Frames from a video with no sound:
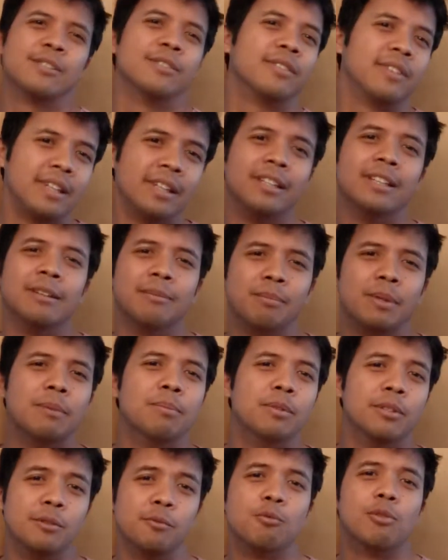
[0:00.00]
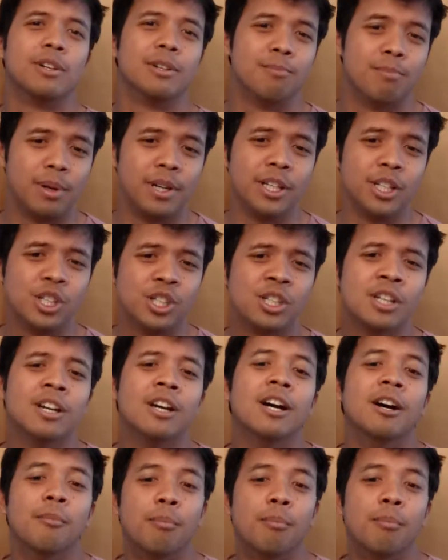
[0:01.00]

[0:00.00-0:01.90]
of killing people in one punch,